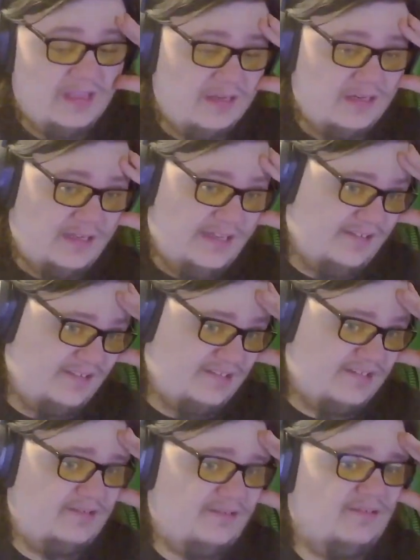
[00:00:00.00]

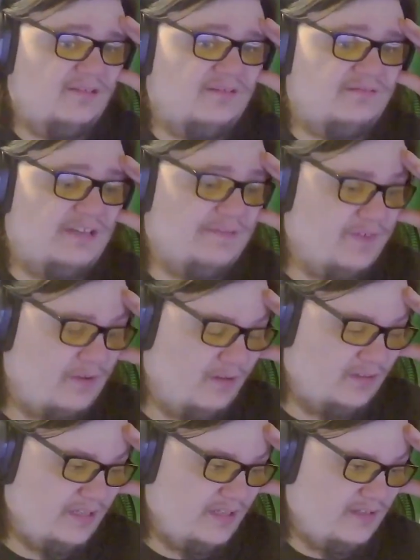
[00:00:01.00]
It's difficult.
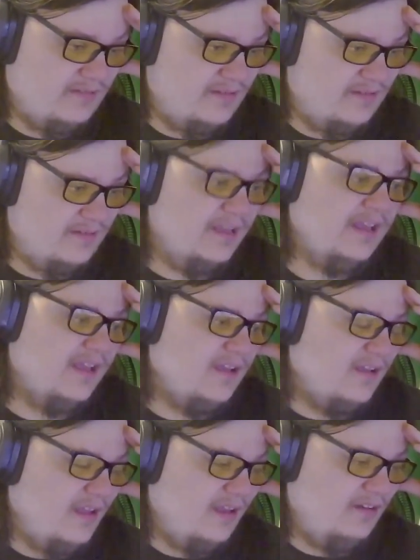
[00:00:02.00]

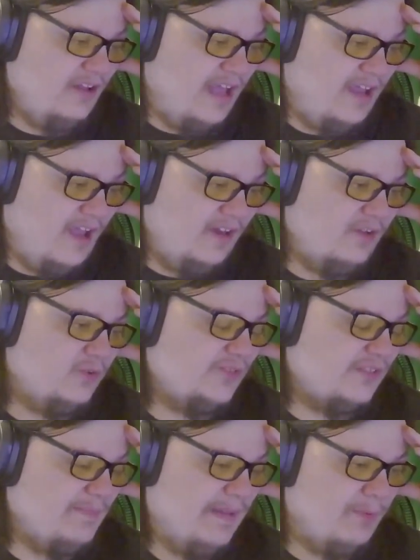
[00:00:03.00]
And I know some
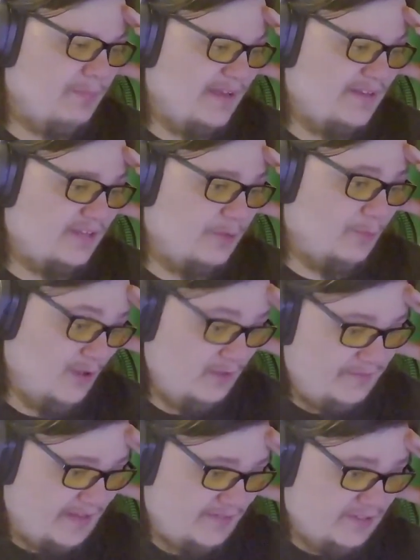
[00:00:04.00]
people might say, well,
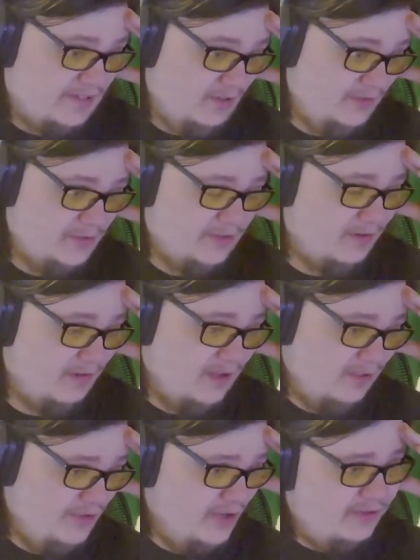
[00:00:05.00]
that's adulthood, lol,
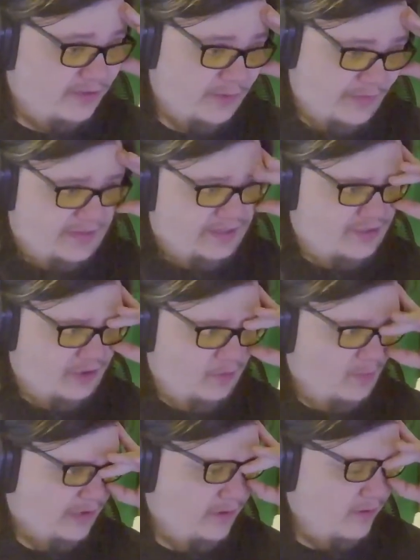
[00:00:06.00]
you gotta do things you don't
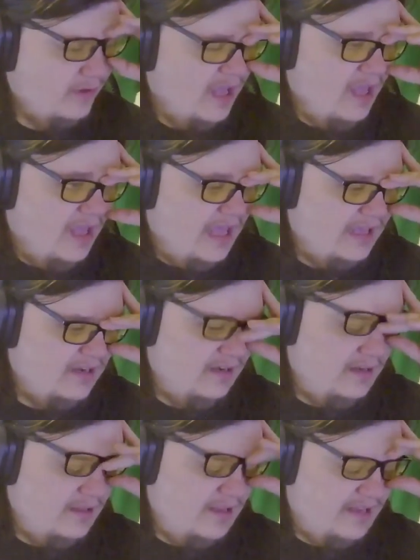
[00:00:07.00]
want to do. And
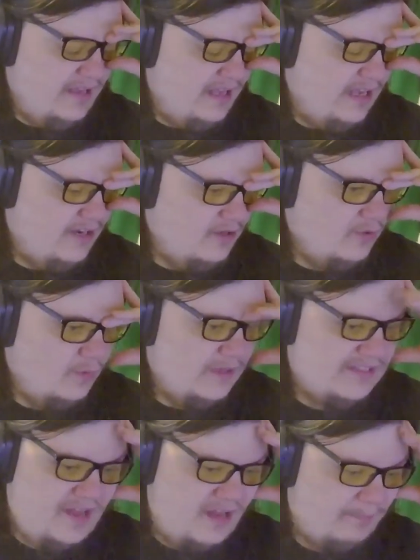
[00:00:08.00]
yeah, I know, it's
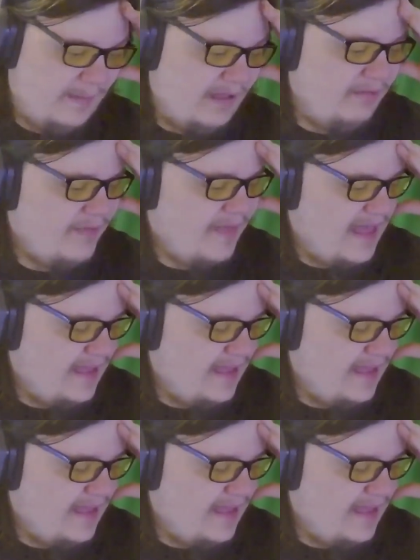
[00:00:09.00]
not about that.